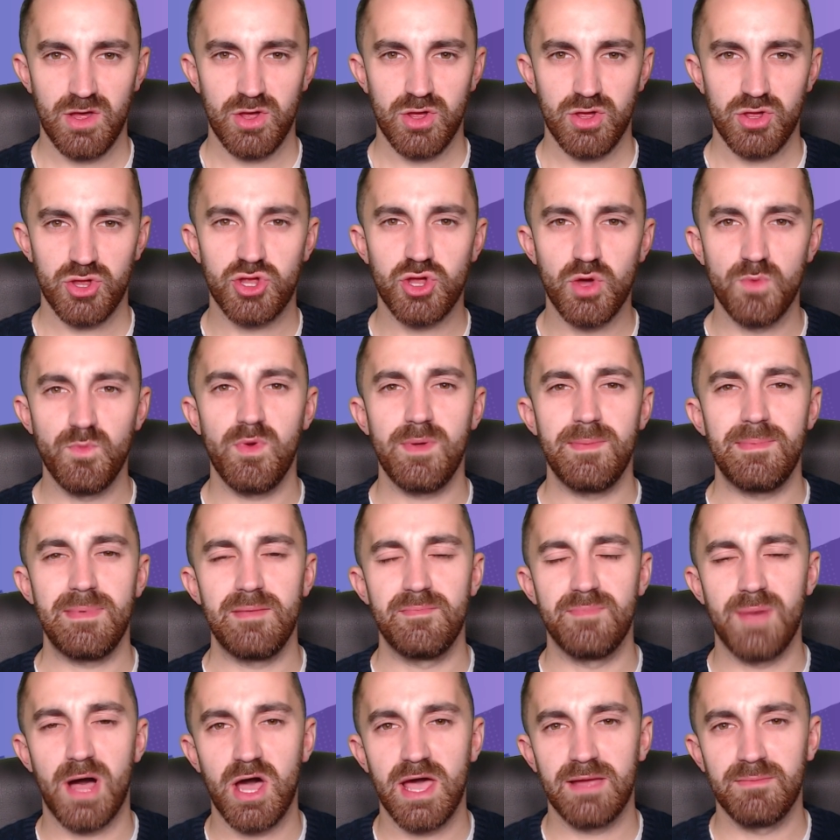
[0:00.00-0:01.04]
Should we be
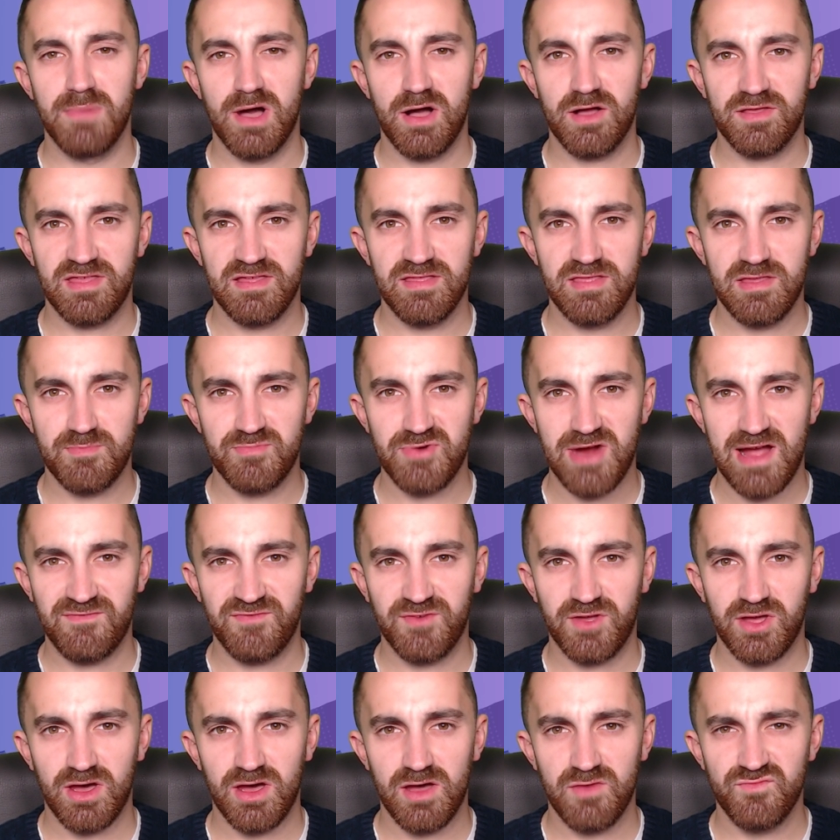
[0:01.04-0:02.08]
buying Martin
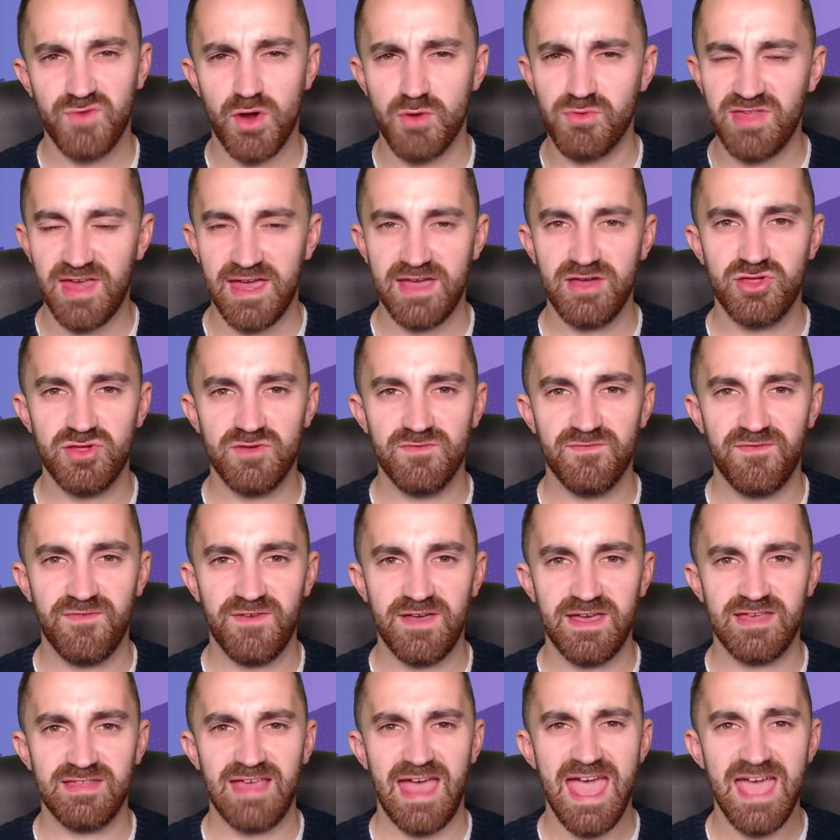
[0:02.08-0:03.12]
Dubravka? Rotation
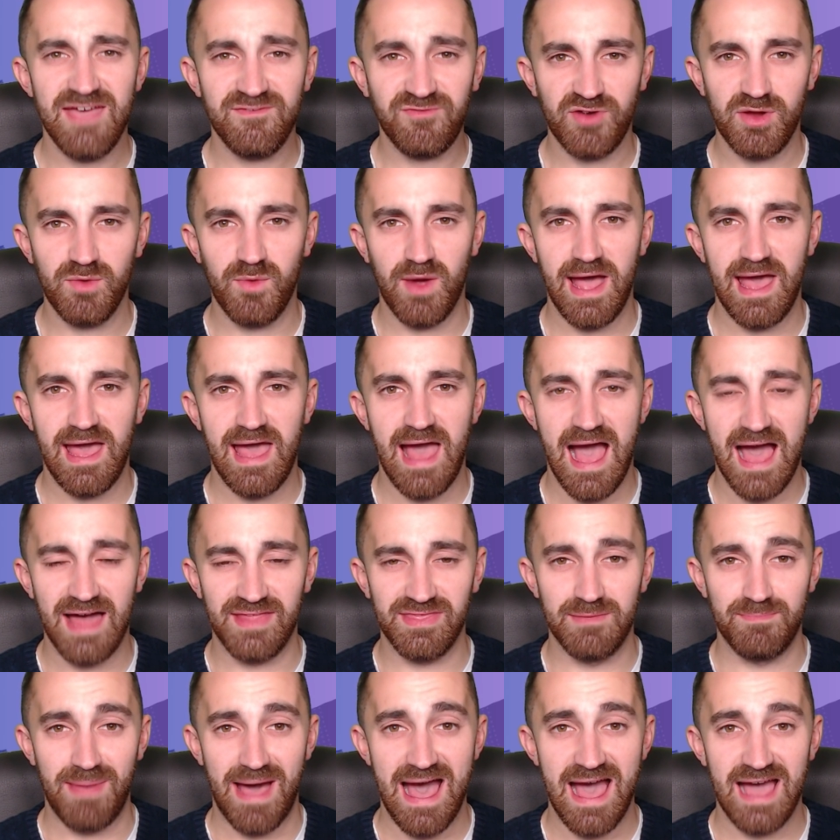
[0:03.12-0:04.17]
fears everywhere at
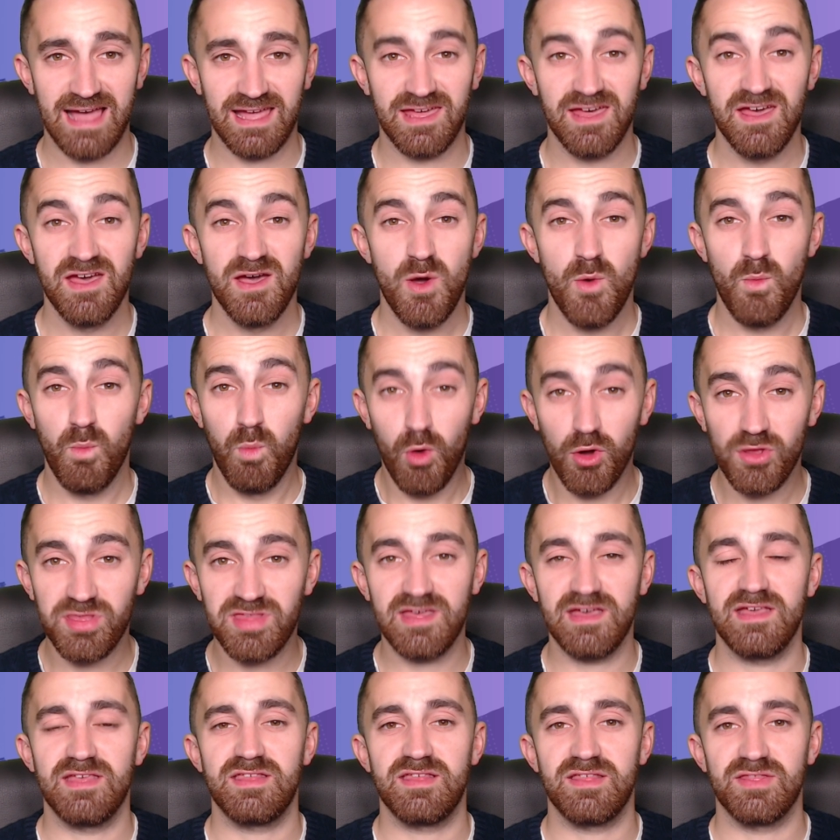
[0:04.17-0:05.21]
the back. What
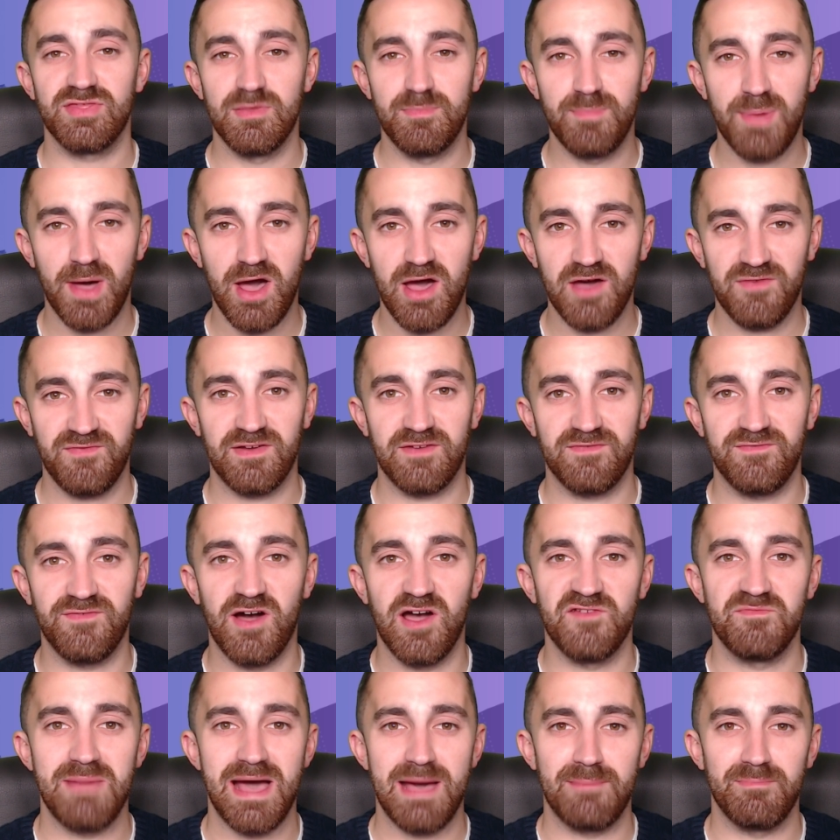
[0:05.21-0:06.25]
is the perfect
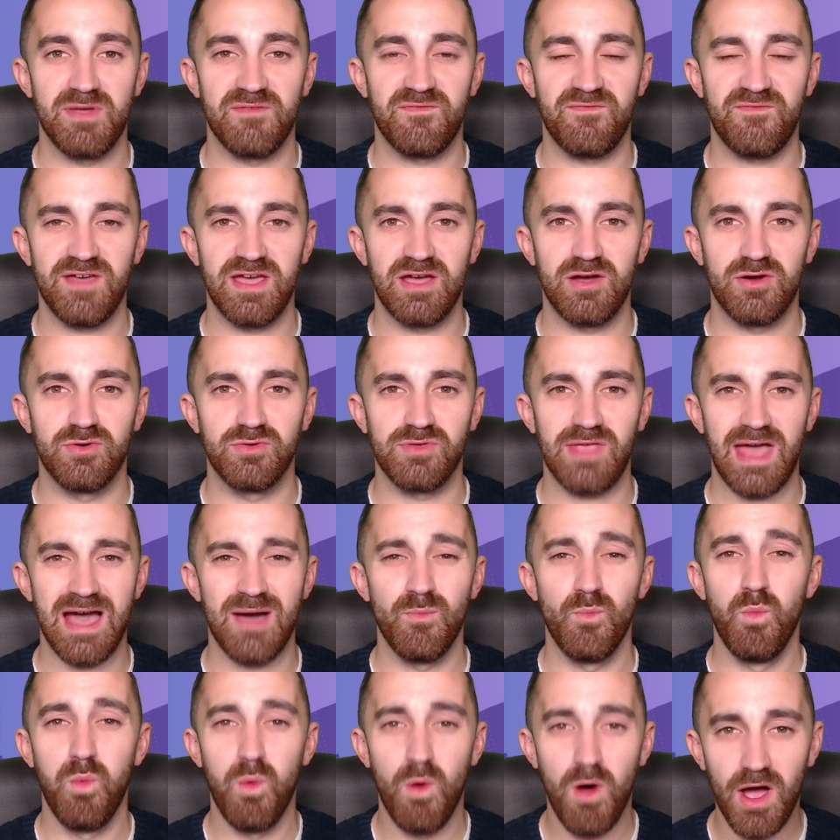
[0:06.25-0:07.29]
five-man midfield?
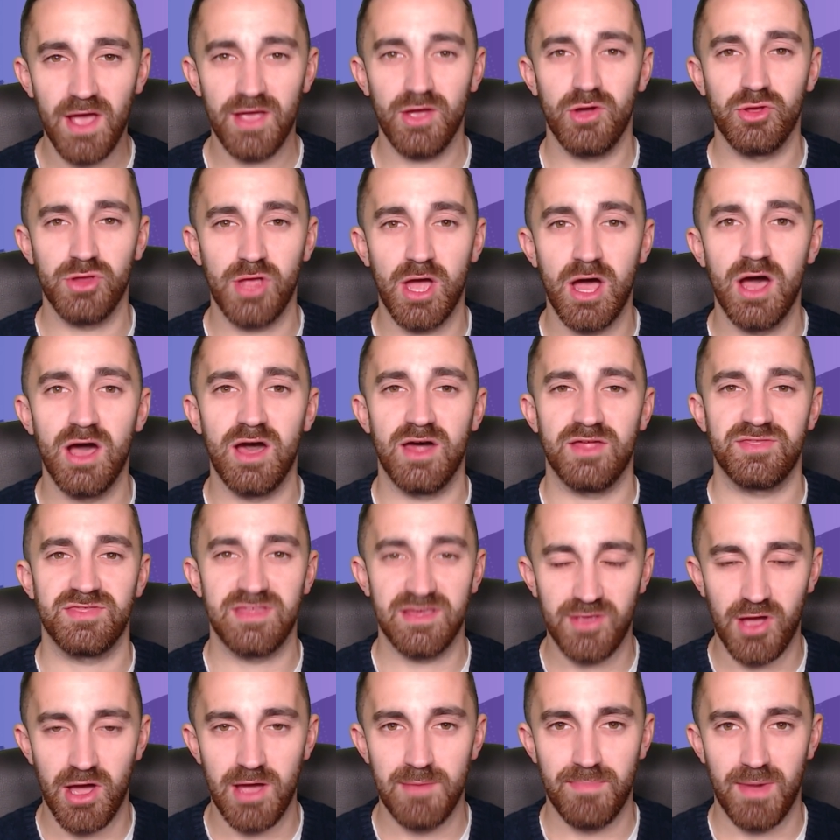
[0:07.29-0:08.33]
And why on earth
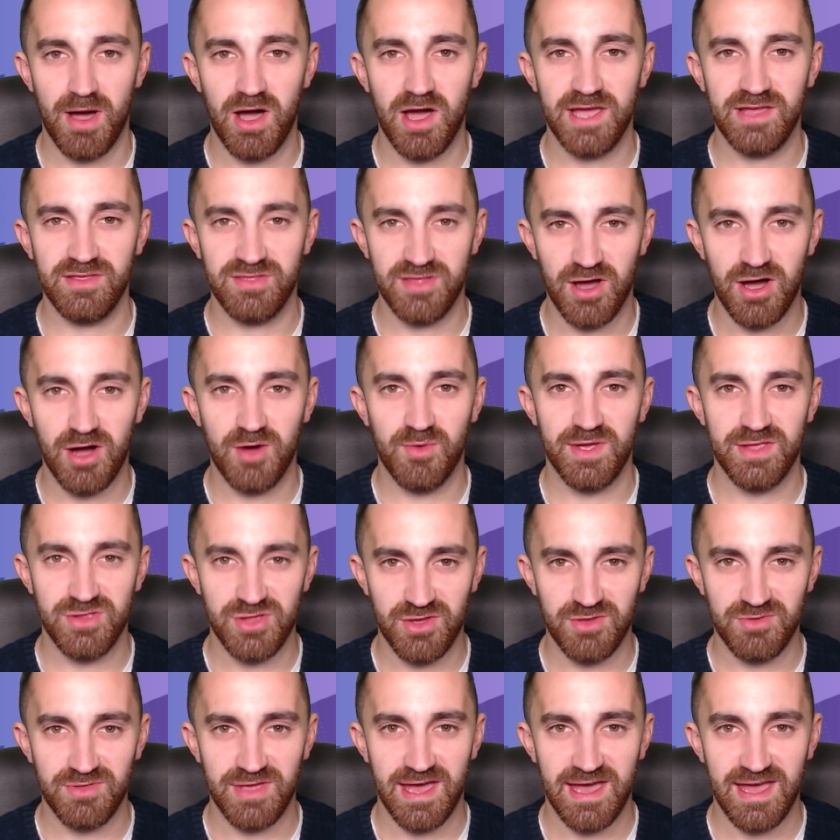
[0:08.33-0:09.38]
did I buy Darwin
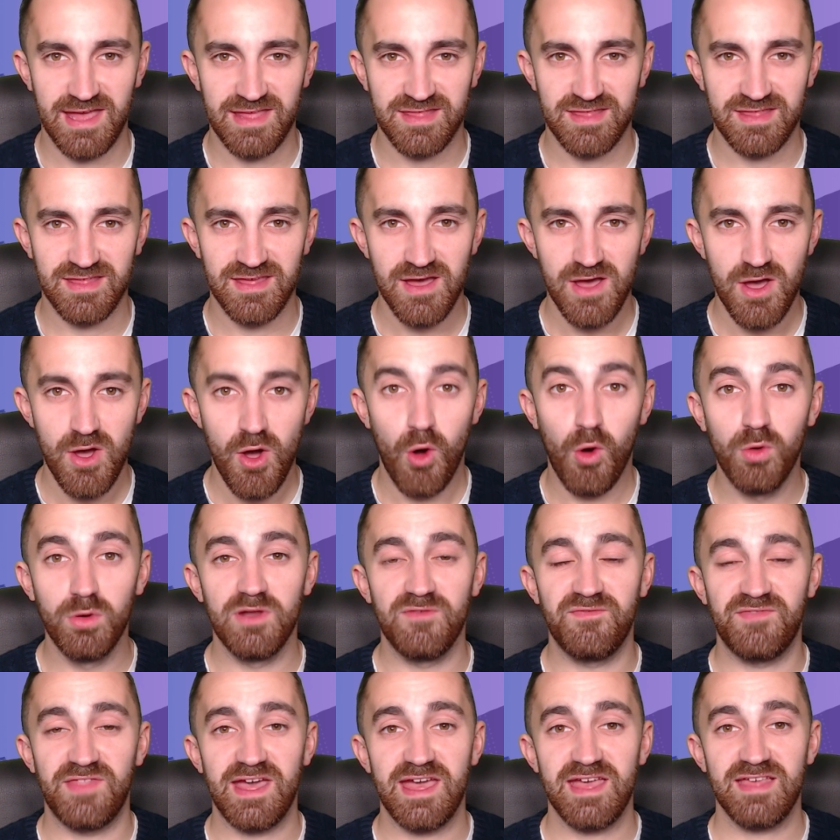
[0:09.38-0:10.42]
Nunez? All
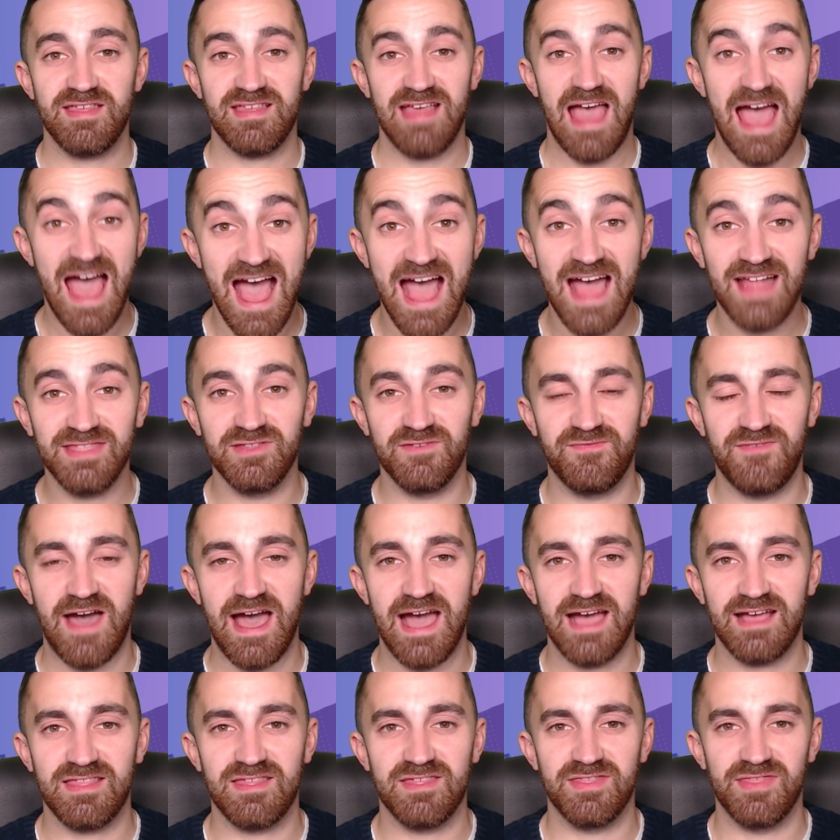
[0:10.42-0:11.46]
of this and the
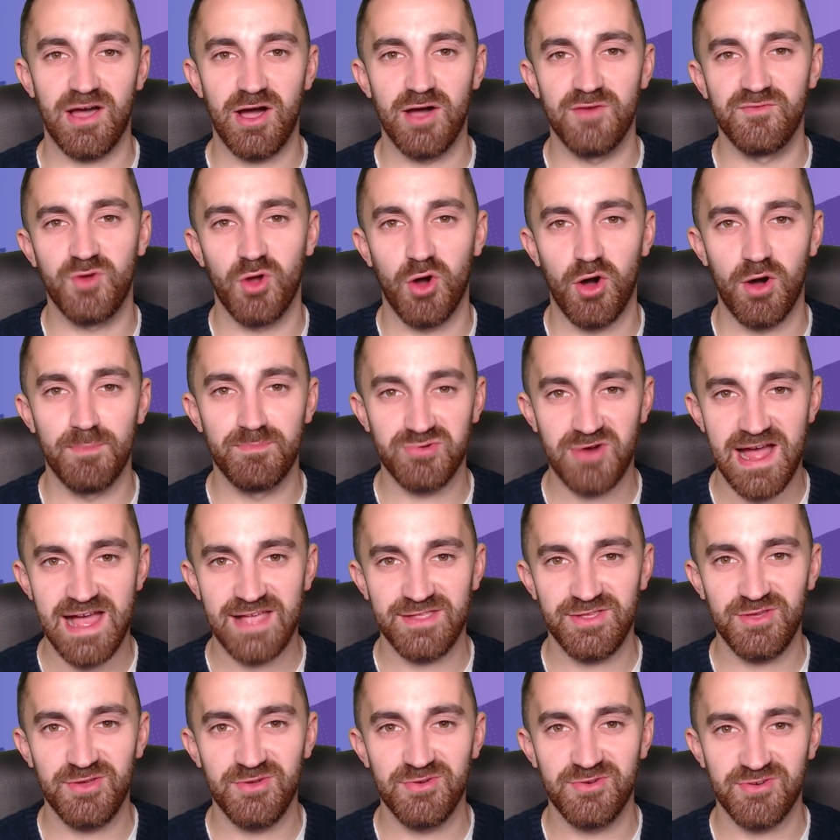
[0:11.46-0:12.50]
fact that I've got a
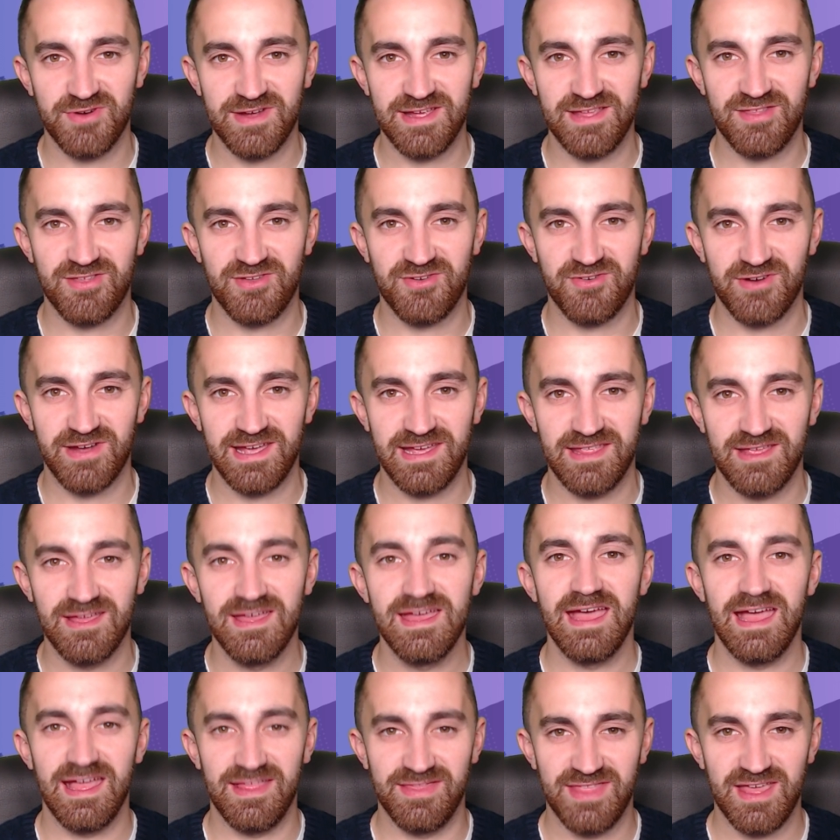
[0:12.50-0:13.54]
brand new green screen
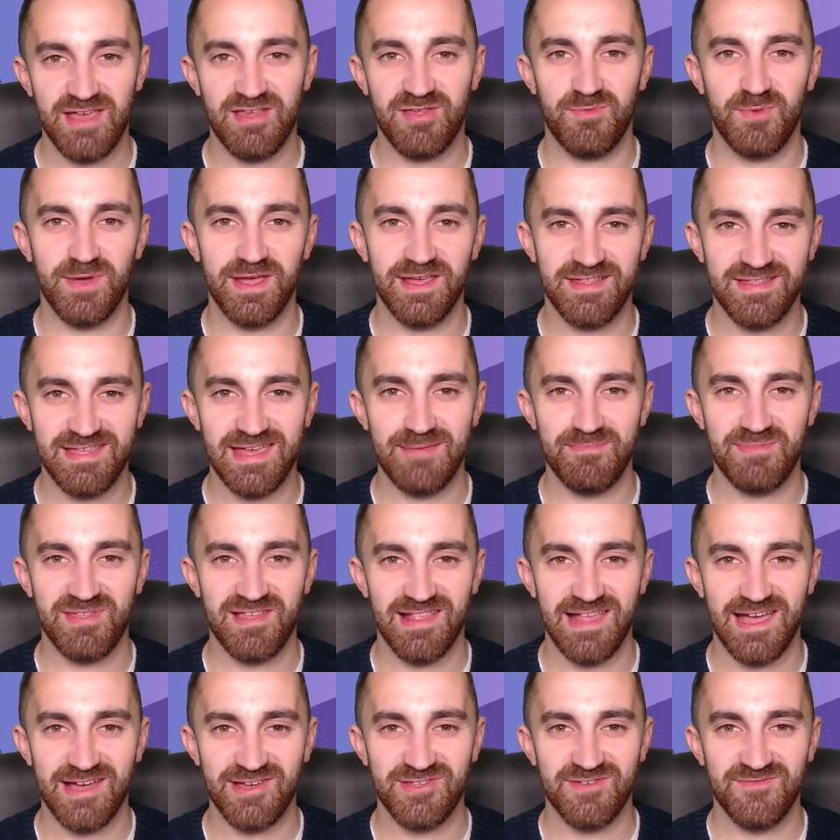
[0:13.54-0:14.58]
in this week's team
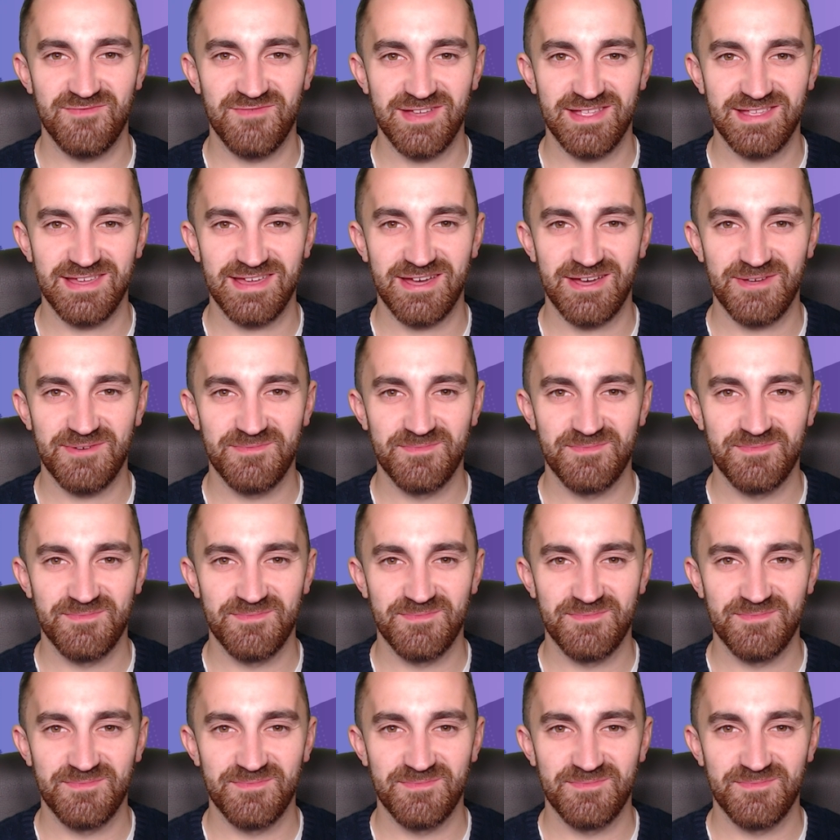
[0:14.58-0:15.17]
selection video.